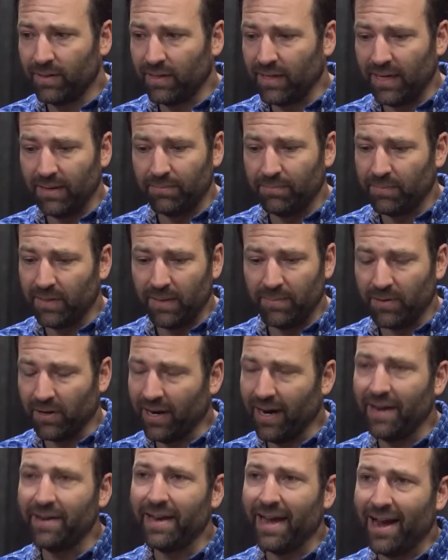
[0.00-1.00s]
keep keep
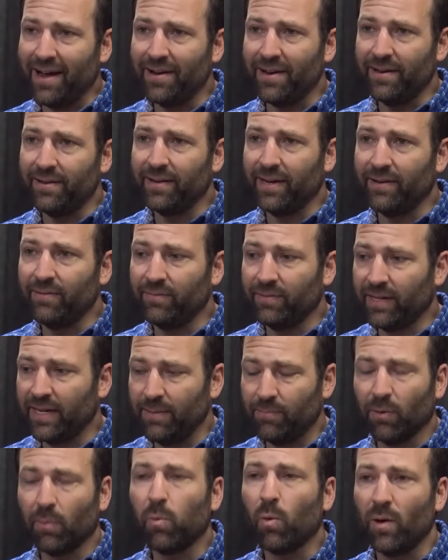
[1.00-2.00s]
their head down and, and
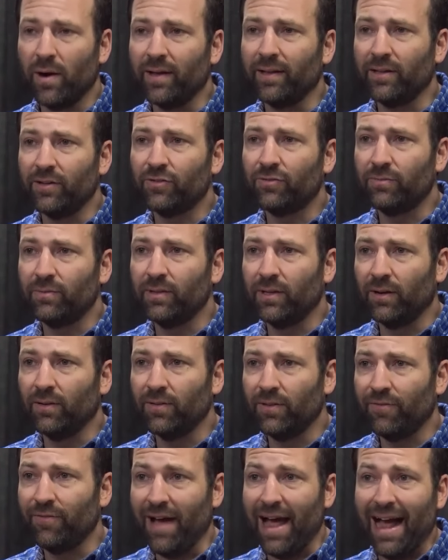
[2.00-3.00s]
keep reporting the you
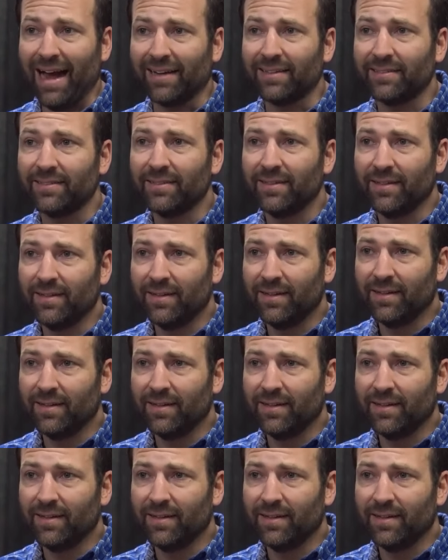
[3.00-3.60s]
know, the facts,